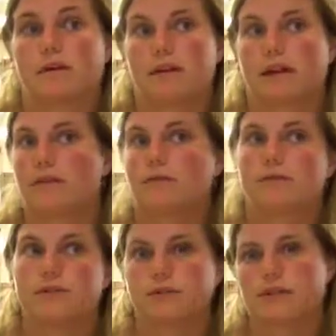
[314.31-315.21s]
like
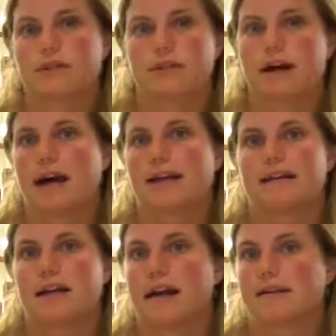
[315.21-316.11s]
through June and July, and
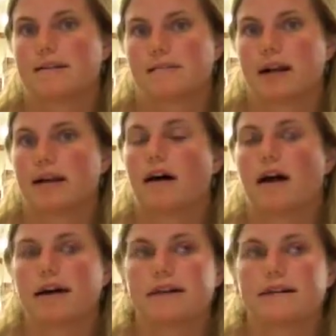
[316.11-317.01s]
it ends right at
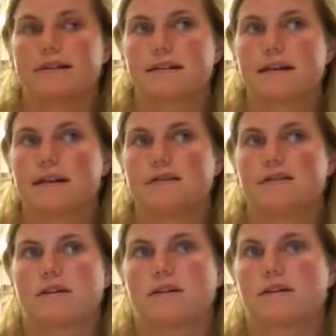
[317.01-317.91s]
August.
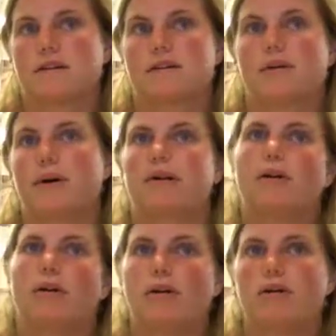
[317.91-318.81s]
So you don't want to go
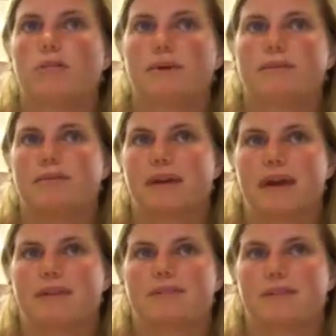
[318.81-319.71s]
home and be
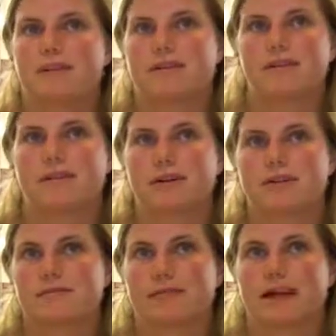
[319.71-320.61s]
paying for 2
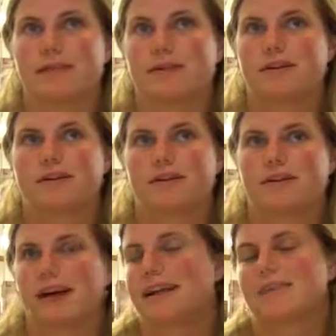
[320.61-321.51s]
months rent when you're
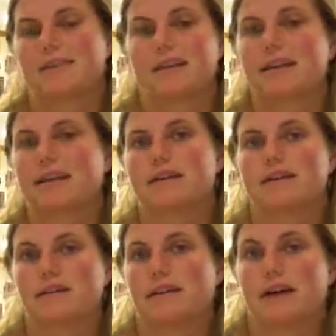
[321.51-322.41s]
not even here.
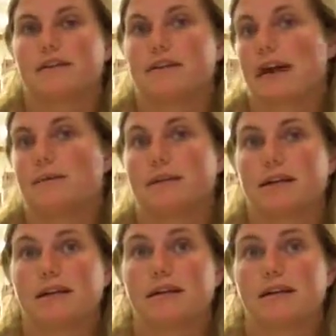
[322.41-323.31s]
So find a job
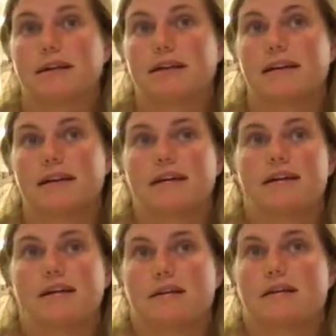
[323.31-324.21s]
here, and
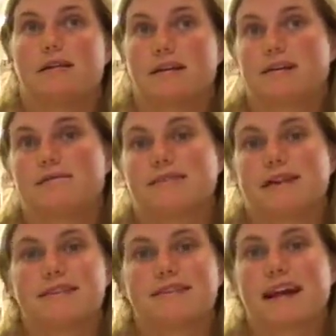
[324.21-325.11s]
hopefully some
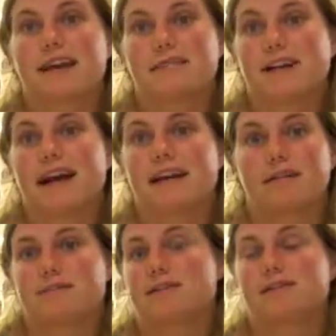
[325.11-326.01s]
friends stay. If not,
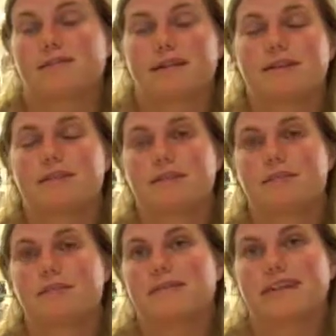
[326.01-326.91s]
I'm sure you'll meet new
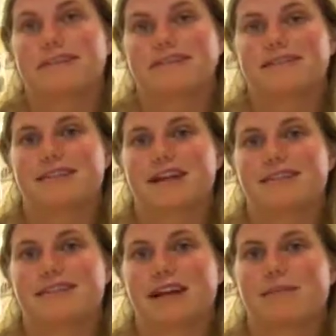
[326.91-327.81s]
people and have a
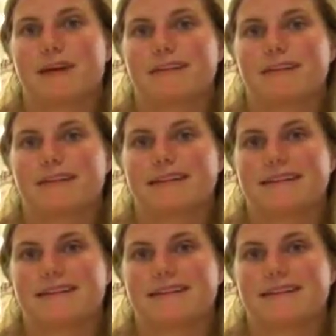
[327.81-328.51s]
good time in Iowa City.